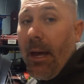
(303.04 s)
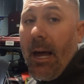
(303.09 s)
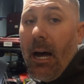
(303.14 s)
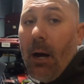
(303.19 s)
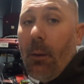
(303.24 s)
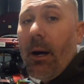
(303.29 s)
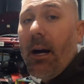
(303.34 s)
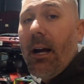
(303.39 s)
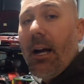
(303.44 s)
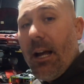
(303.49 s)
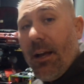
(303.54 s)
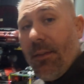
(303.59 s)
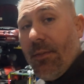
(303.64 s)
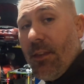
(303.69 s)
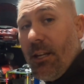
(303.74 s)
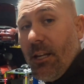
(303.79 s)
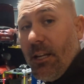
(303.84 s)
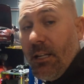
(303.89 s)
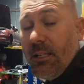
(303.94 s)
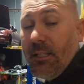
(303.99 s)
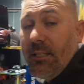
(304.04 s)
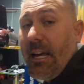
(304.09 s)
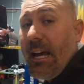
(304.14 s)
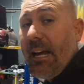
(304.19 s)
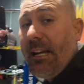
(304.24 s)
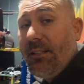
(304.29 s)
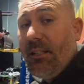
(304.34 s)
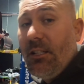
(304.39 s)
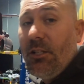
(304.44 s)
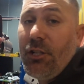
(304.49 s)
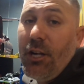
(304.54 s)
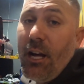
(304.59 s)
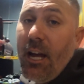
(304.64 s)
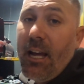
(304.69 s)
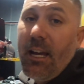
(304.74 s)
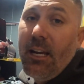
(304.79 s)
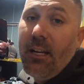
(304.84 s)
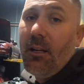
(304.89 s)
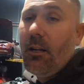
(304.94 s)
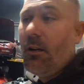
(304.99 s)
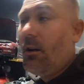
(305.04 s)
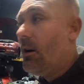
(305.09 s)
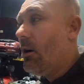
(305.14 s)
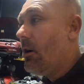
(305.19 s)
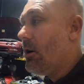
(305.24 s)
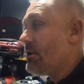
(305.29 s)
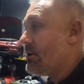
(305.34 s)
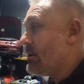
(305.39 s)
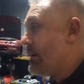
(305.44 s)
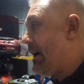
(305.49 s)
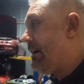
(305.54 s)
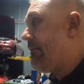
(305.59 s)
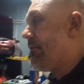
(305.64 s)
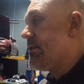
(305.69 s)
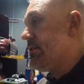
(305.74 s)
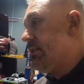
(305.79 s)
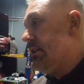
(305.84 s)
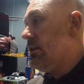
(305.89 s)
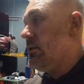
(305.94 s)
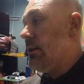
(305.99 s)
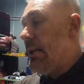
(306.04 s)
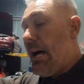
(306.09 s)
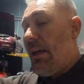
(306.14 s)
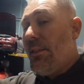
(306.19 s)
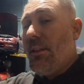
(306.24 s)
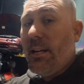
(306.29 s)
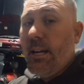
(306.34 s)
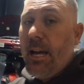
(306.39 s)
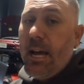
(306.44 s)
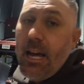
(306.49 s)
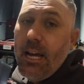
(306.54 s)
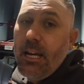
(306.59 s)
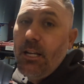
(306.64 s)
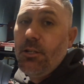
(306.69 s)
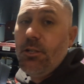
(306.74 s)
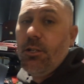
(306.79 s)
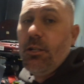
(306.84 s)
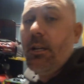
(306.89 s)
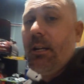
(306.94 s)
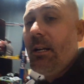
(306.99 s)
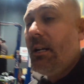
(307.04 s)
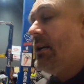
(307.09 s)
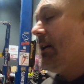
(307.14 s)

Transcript: power, and you can daisy chain onto every single other gauge.